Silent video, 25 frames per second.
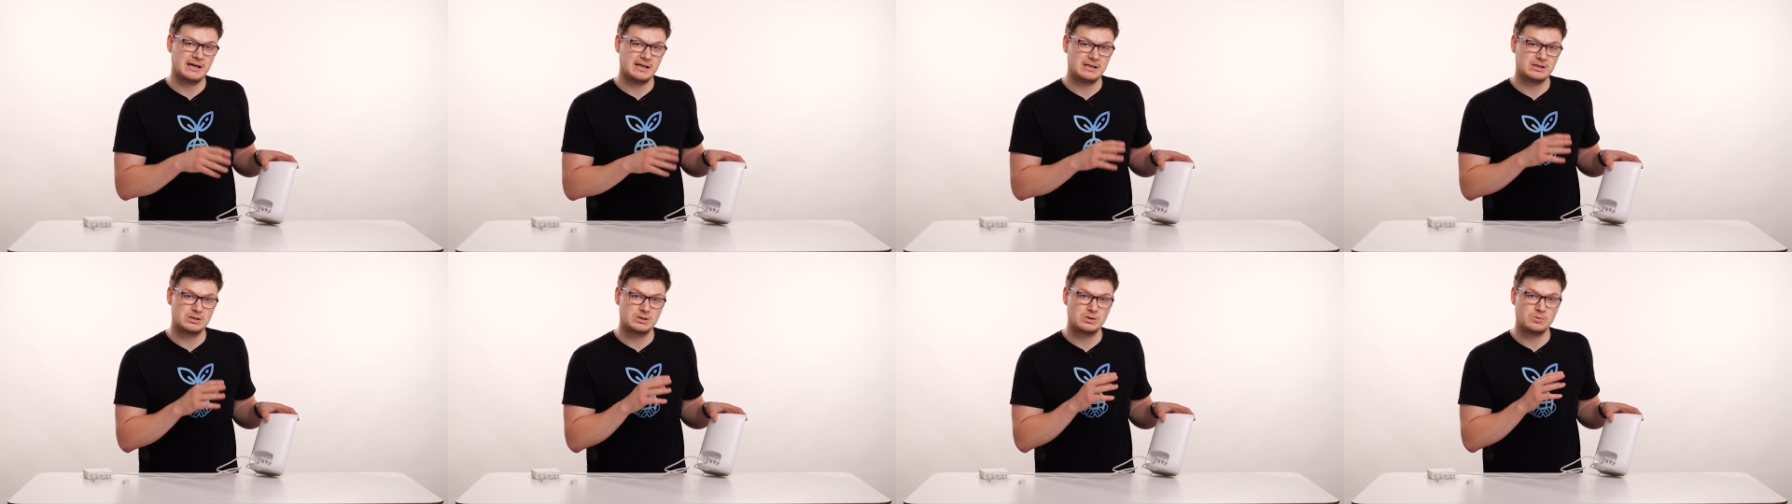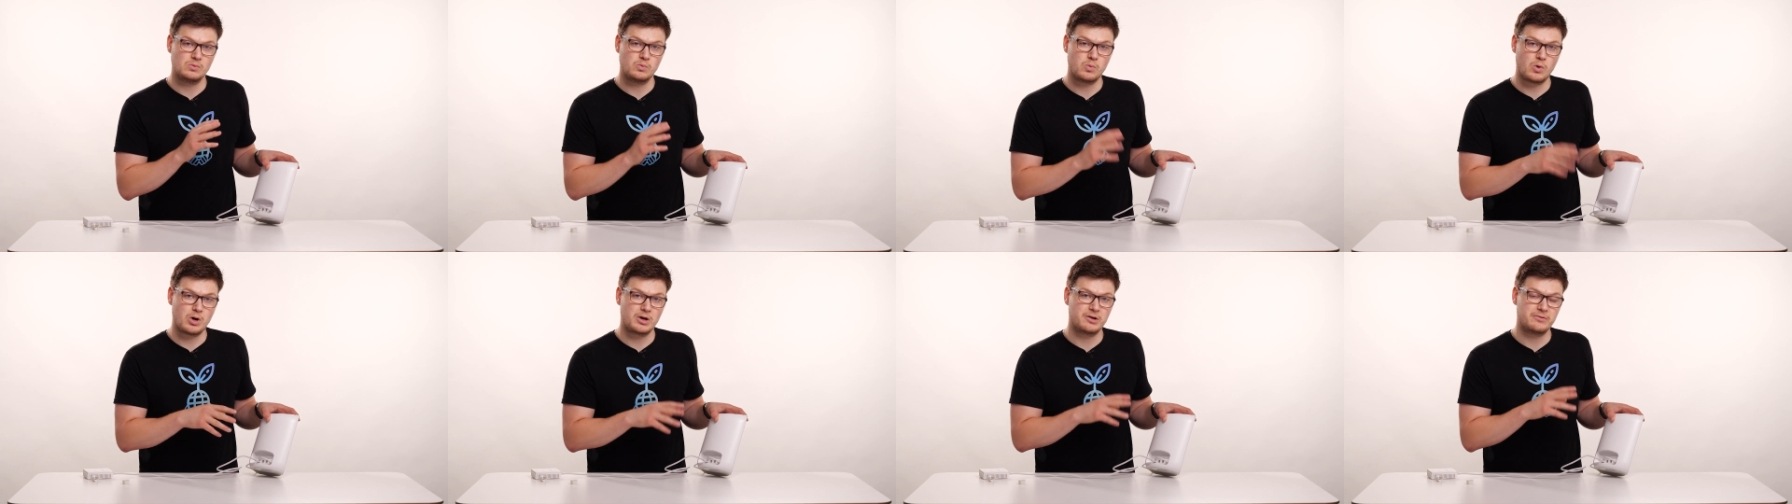
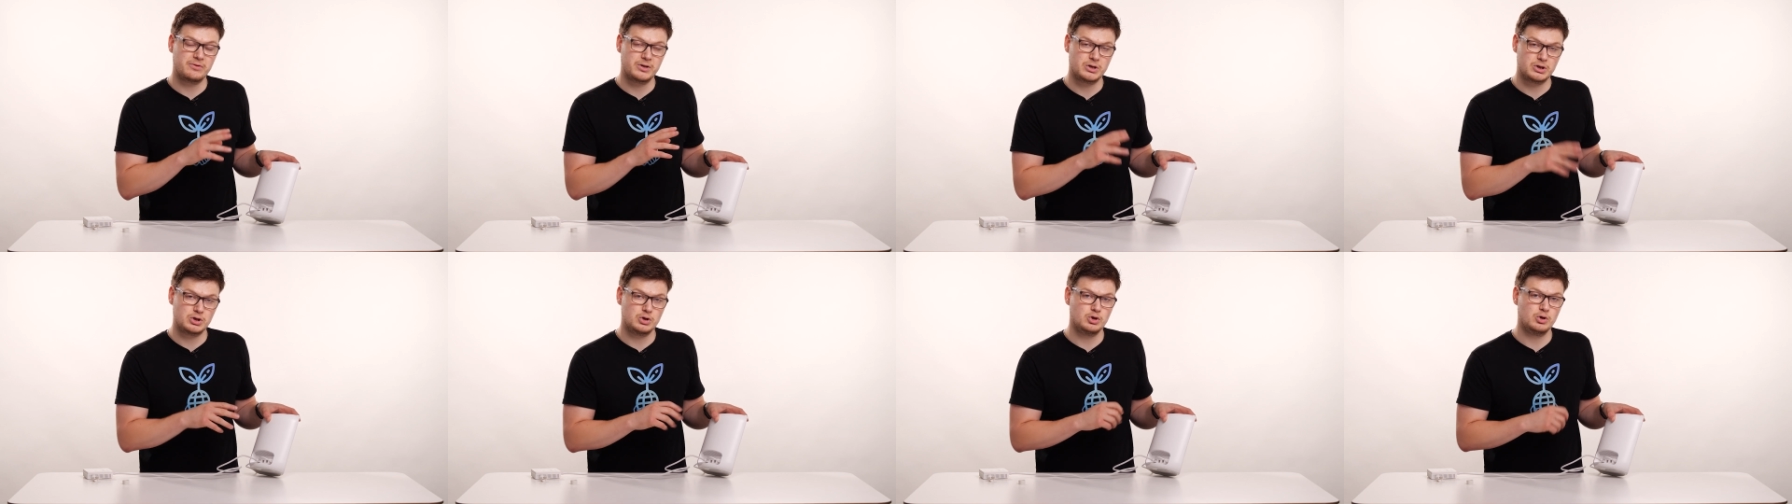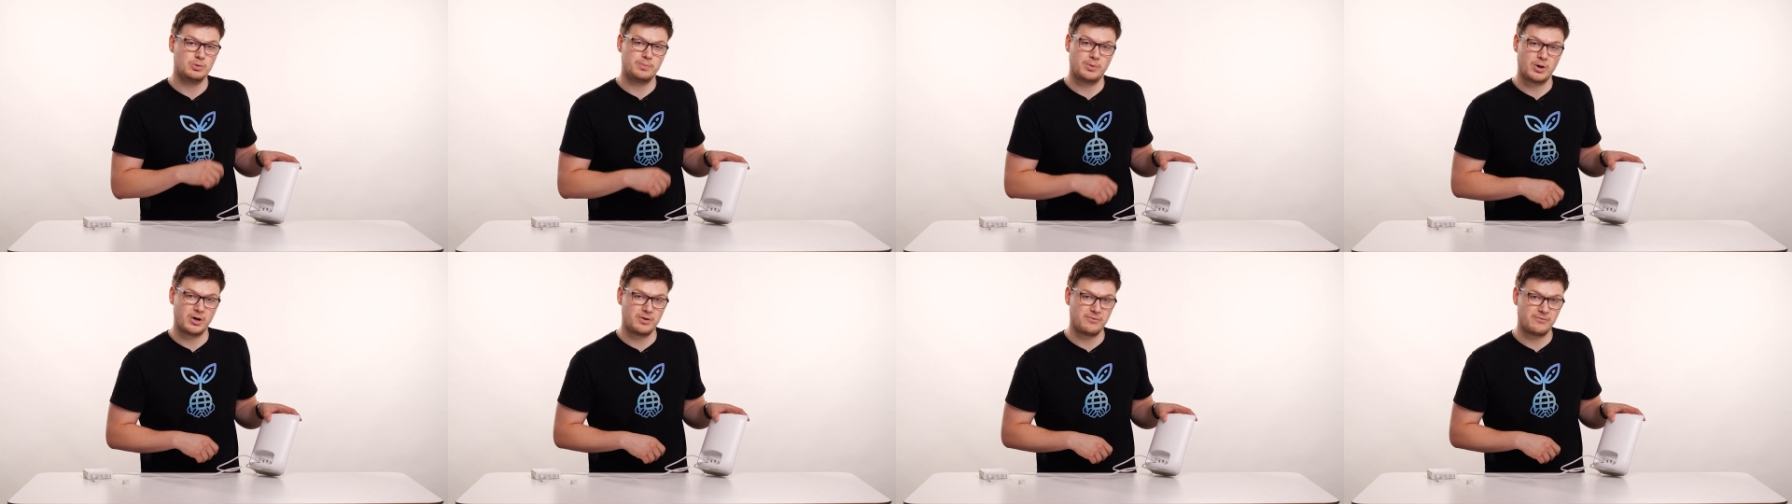into one of the
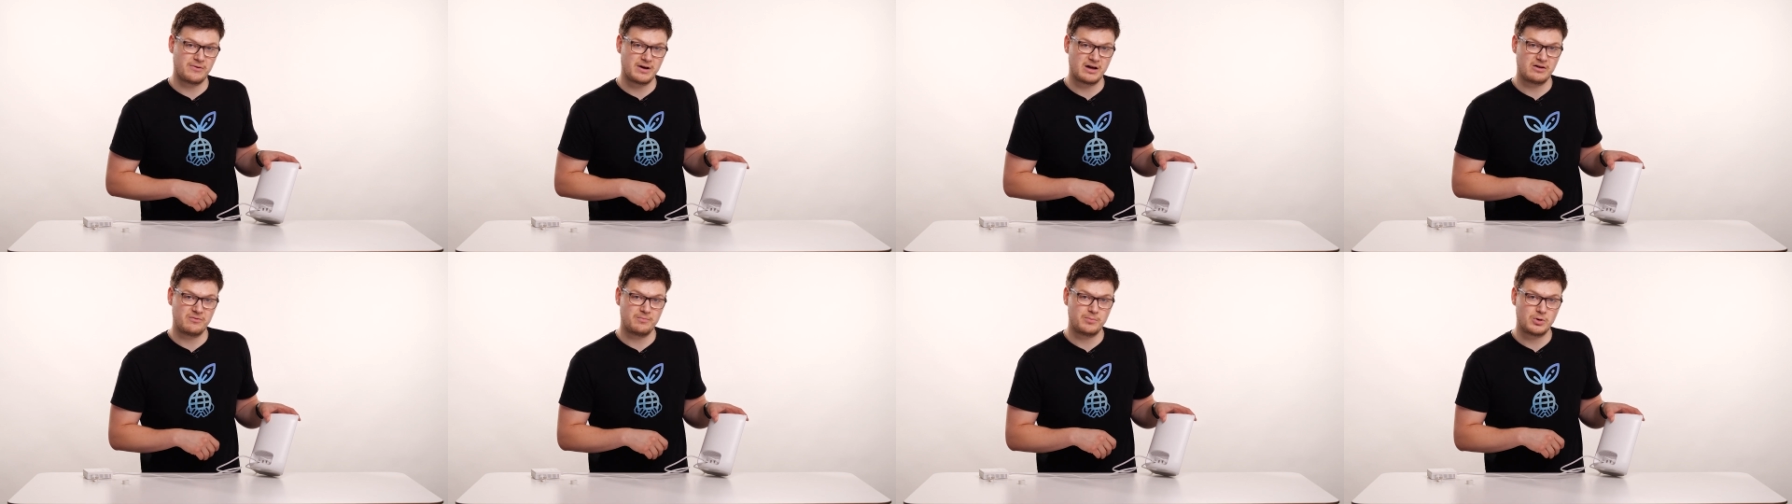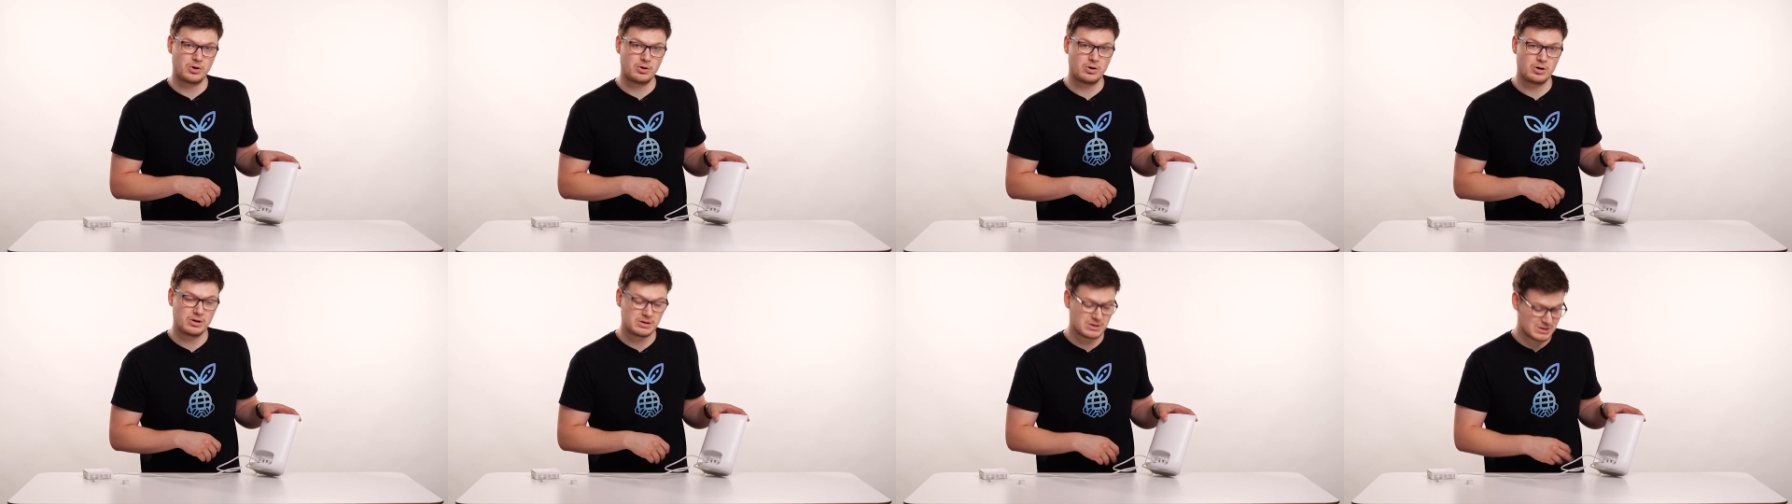2.5
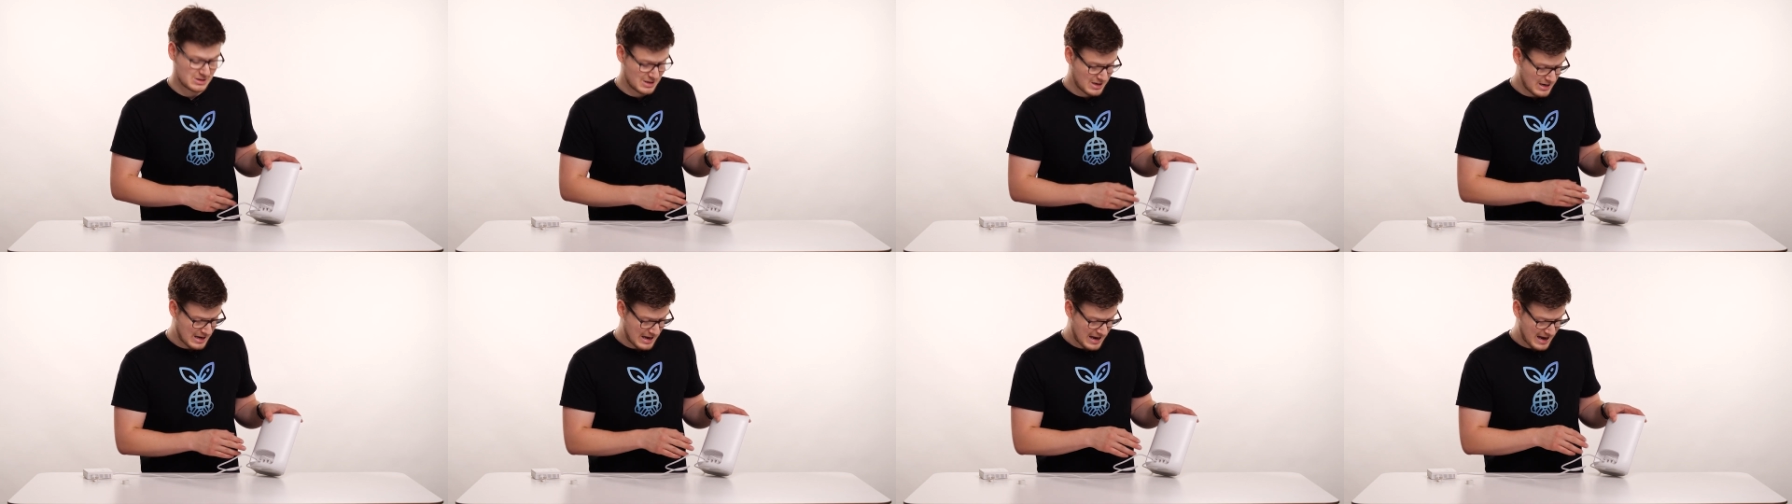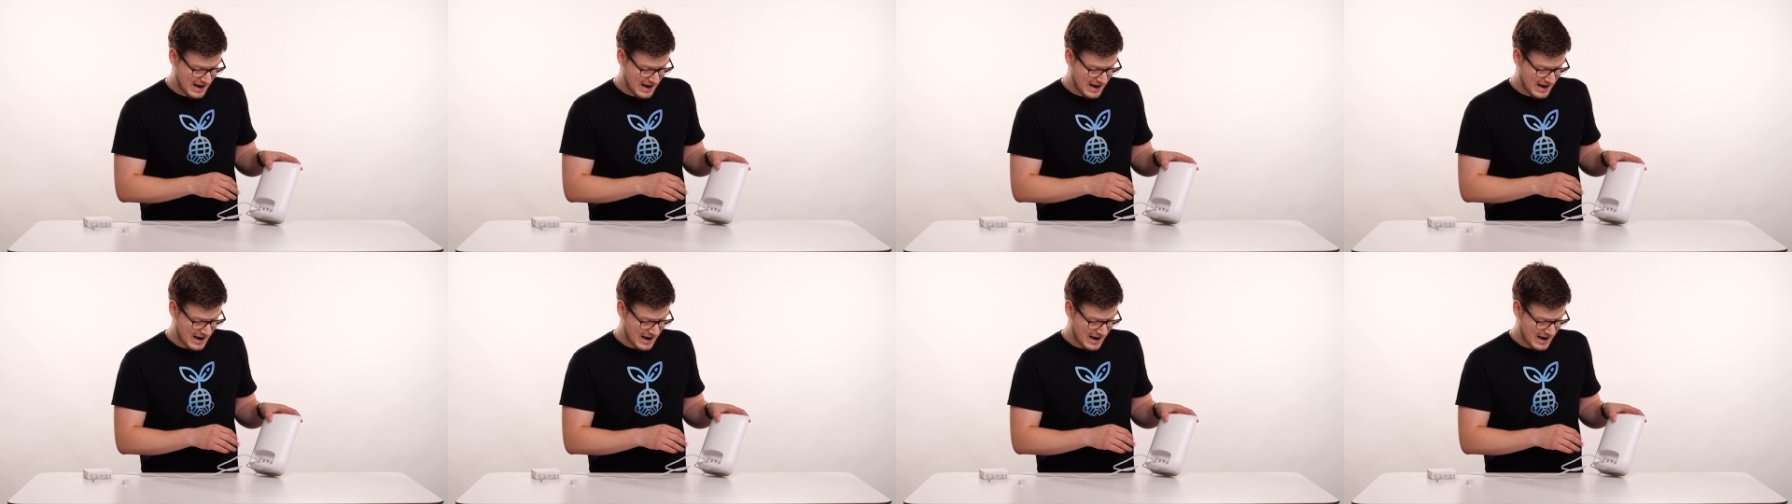ports.